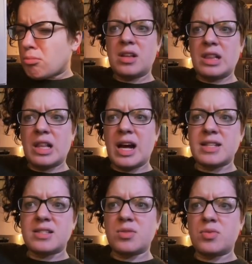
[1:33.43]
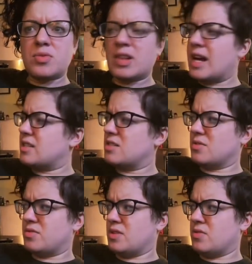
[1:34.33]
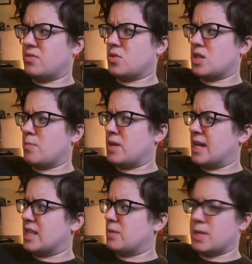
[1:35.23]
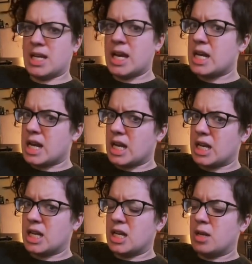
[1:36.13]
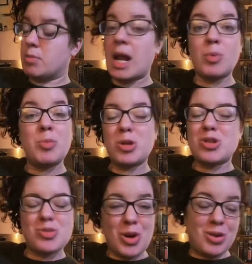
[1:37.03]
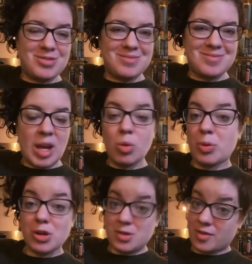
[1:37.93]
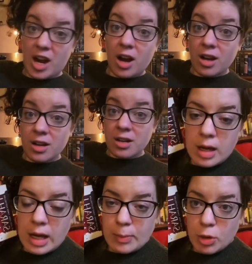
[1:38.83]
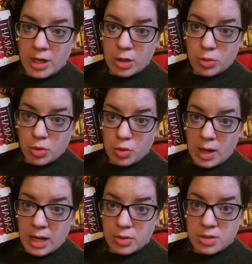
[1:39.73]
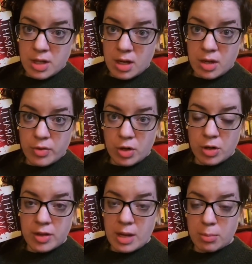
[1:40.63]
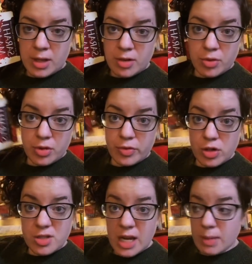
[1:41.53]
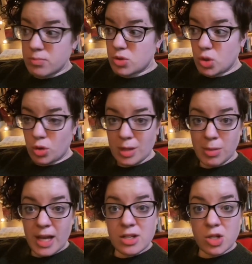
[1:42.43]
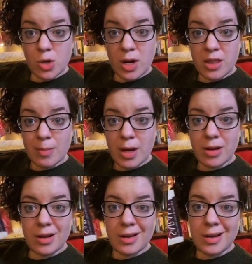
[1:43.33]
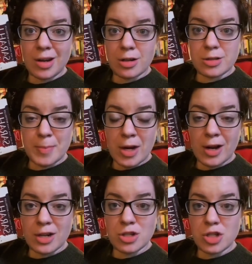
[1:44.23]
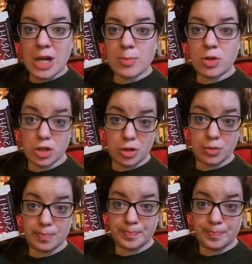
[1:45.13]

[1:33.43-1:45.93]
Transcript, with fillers: Lots of lots of info dumping at the beginning, but I will push through. I will persevere. I'm reading through House of Earth and Blood for the first time, totally blind, don't know anything about it, and here is my reaction to chapter two.